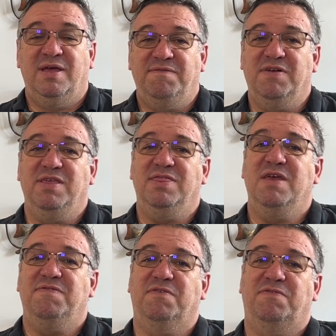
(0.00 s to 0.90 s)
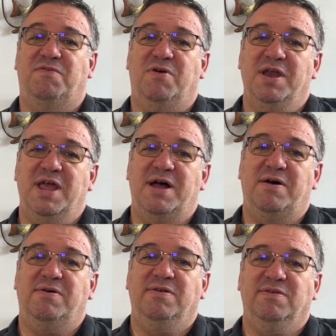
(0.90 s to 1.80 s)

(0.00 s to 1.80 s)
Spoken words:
very thankful for now,